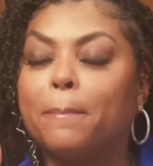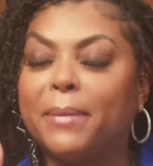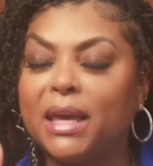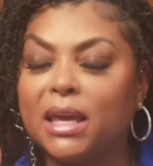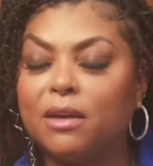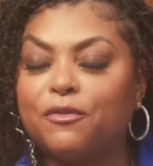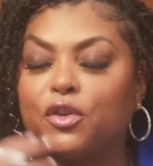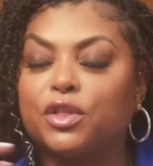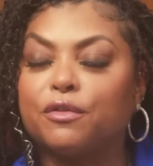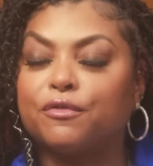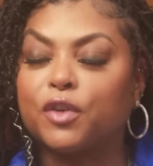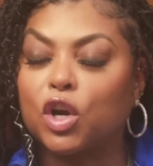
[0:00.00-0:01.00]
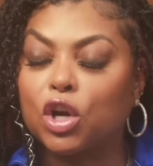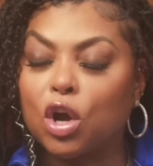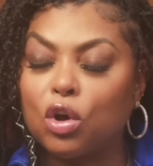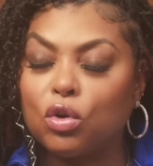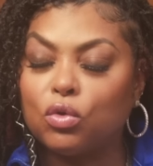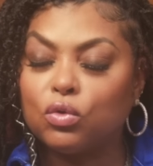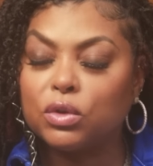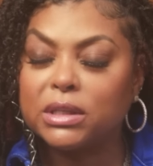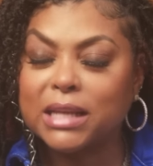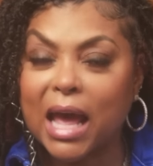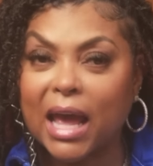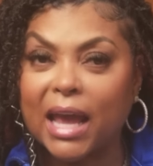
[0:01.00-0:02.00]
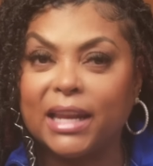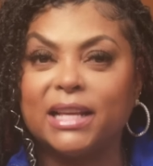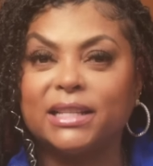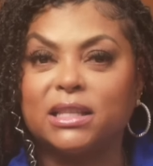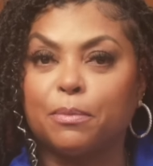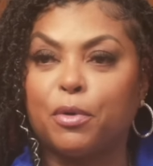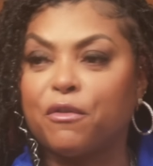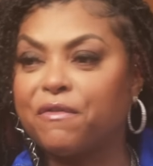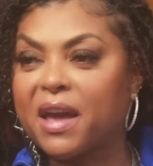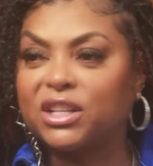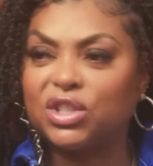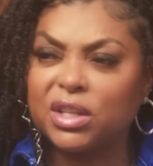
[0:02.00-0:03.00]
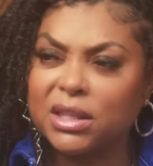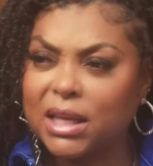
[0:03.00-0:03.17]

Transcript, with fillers: me, for the Virgo sign, it's the perfection